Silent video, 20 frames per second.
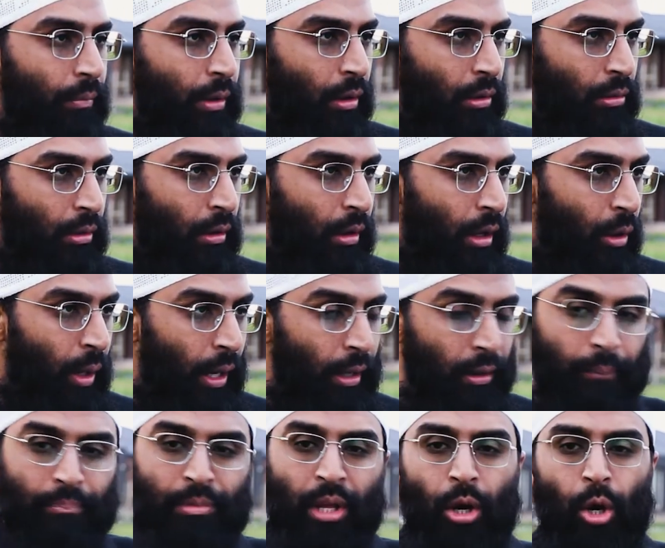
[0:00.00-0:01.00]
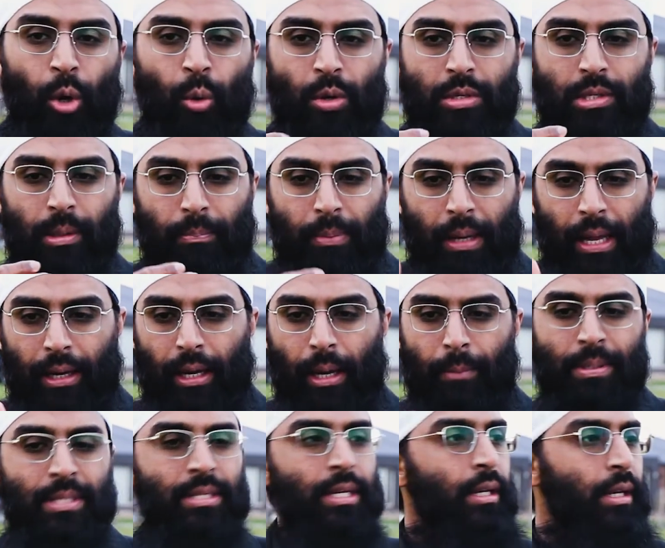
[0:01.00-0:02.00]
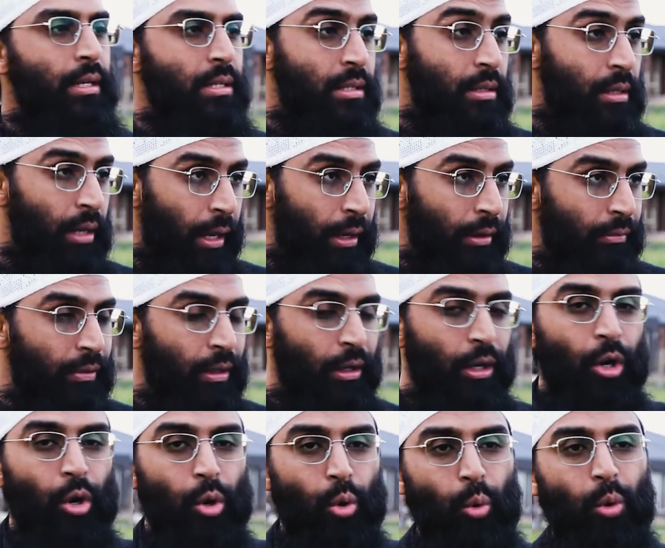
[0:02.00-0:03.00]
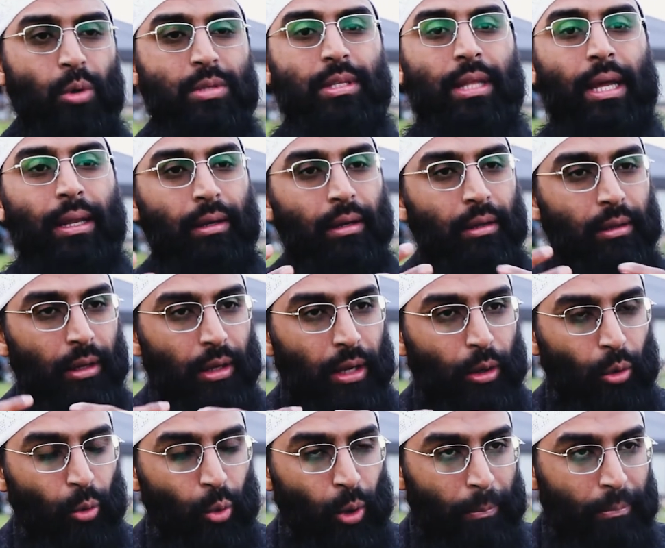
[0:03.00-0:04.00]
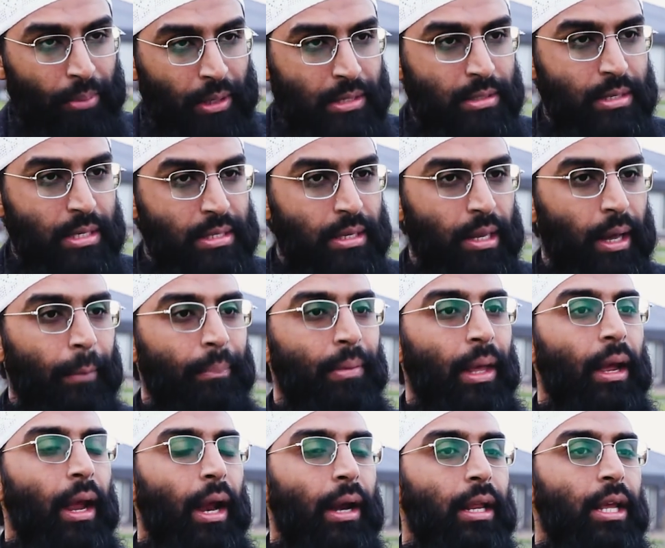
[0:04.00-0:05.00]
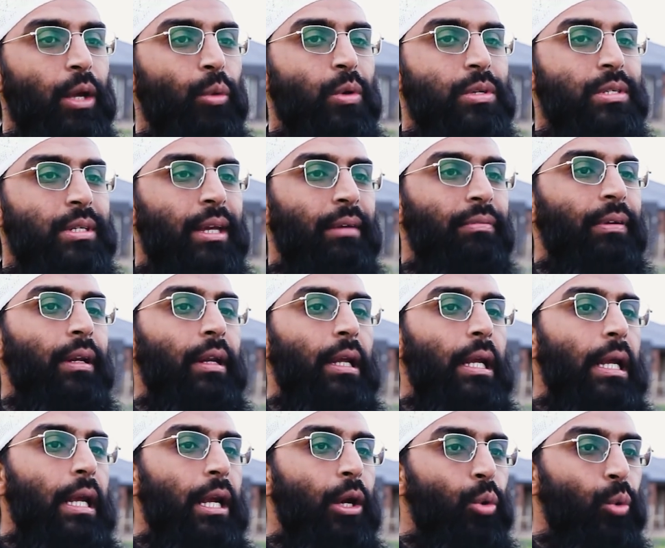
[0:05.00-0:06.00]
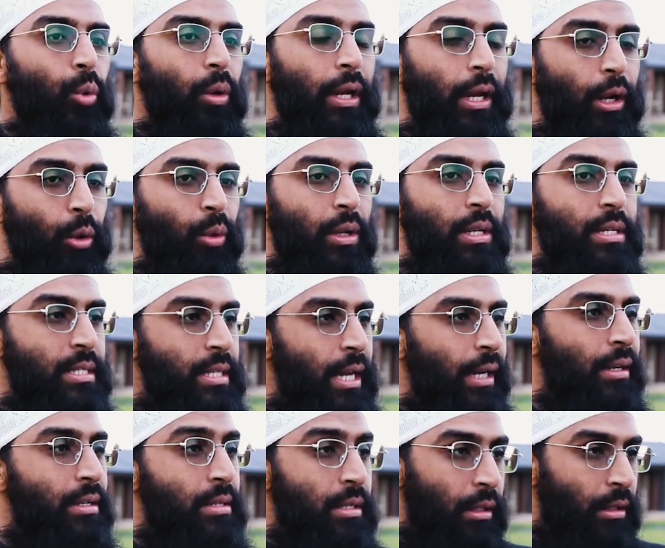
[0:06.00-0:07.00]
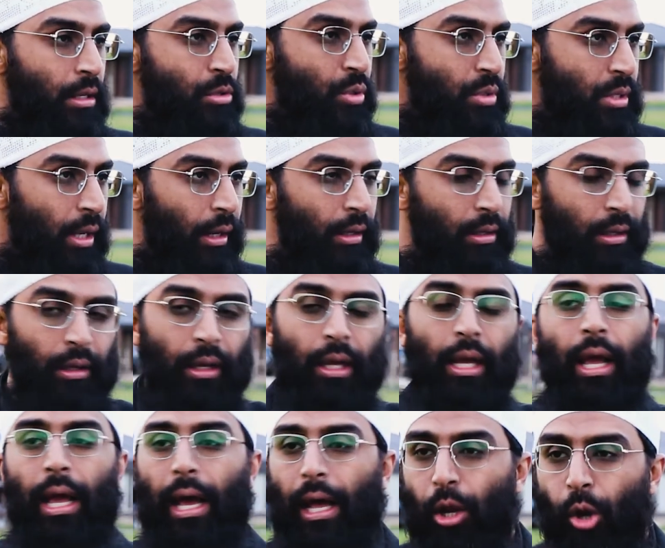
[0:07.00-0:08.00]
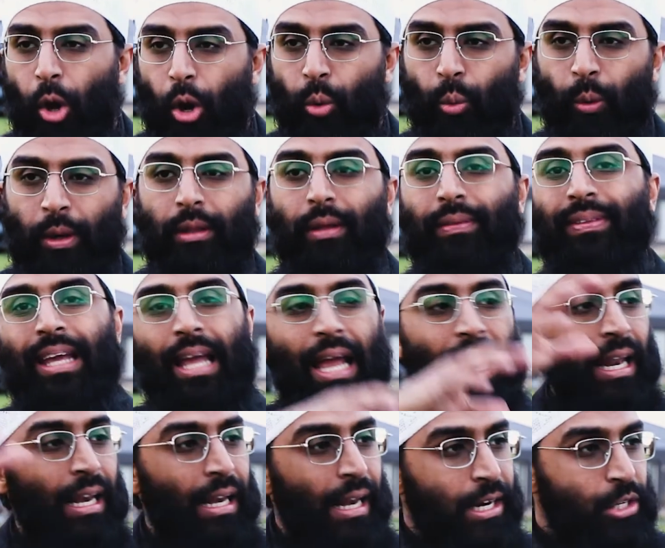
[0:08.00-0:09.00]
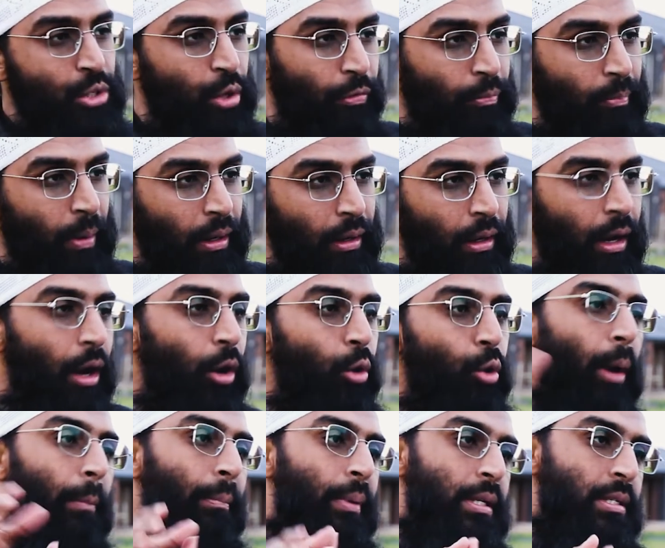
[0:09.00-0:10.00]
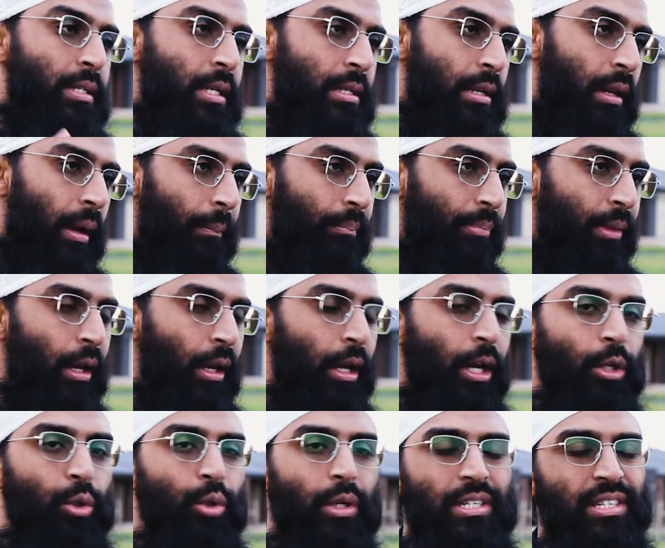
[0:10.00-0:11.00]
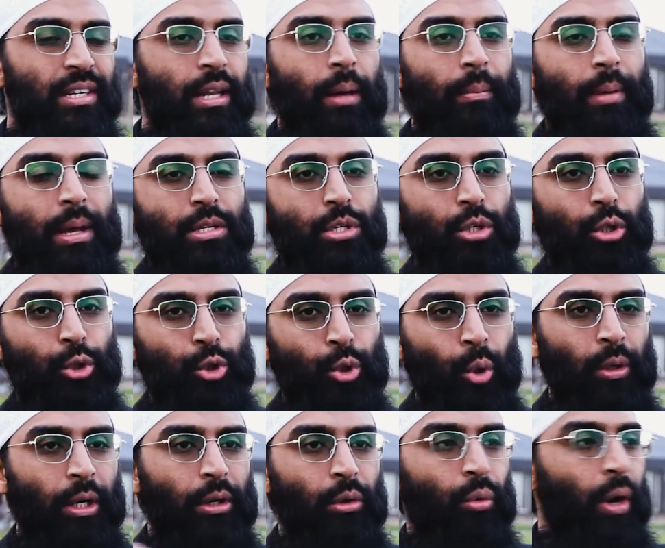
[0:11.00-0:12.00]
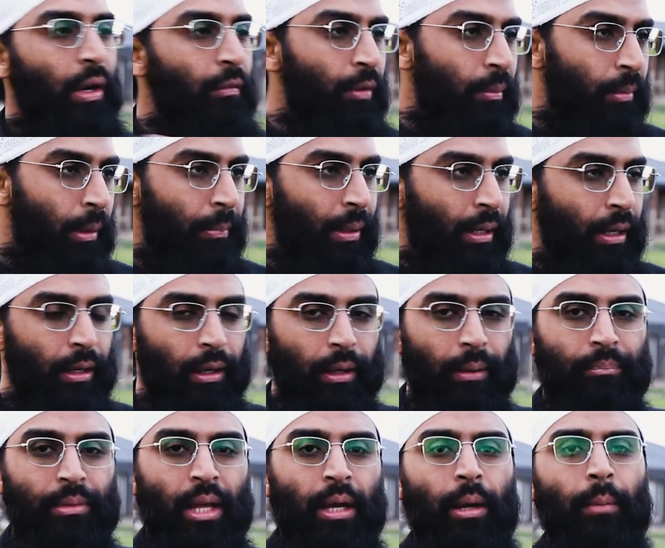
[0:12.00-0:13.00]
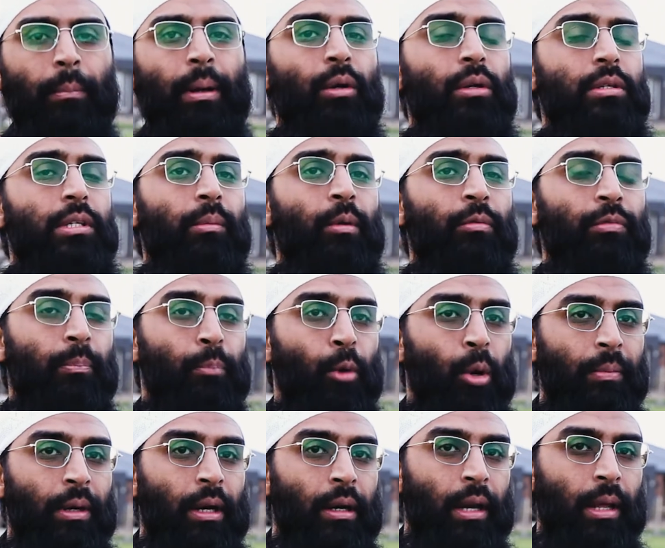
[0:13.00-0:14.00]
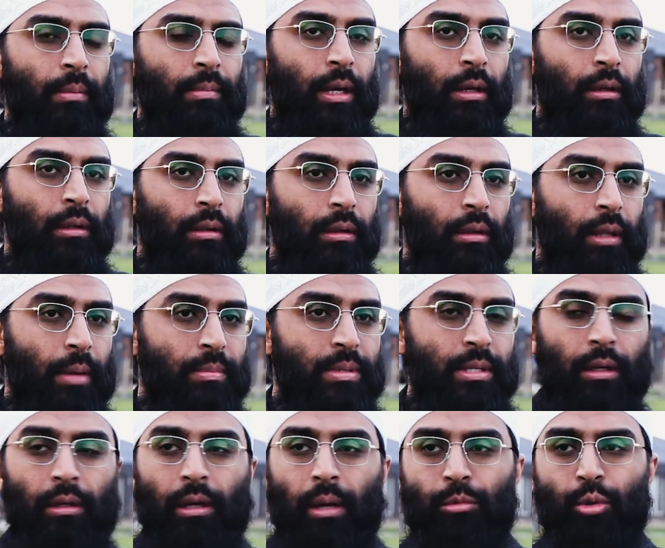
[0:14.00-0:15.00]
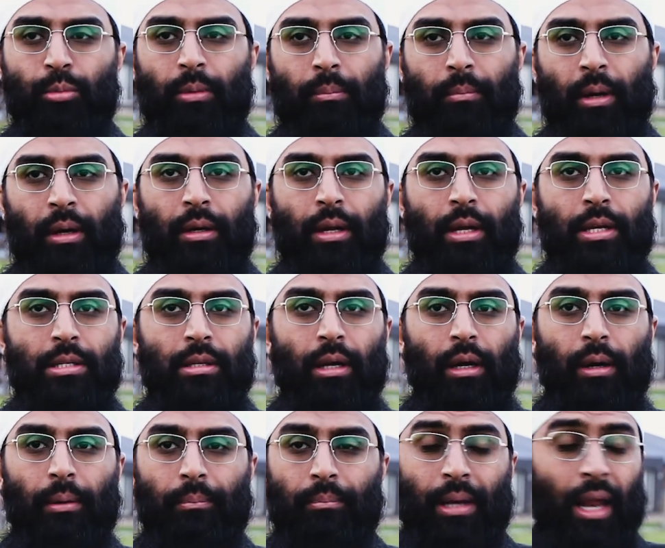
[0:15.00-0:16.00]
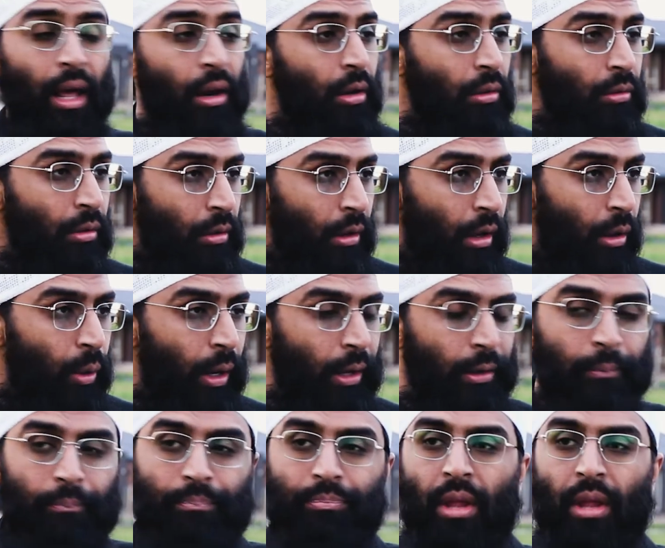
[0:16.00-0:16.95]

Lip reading: radiallahu anh, who was a black Abyssinian slave who embraced Islam, and he was given equal status in the society along with the elites of Makkah who embraced Islam. So Islam has shown it right from the beginning. But some of the prominent names that come to my mind is Bilal radiallahu anh.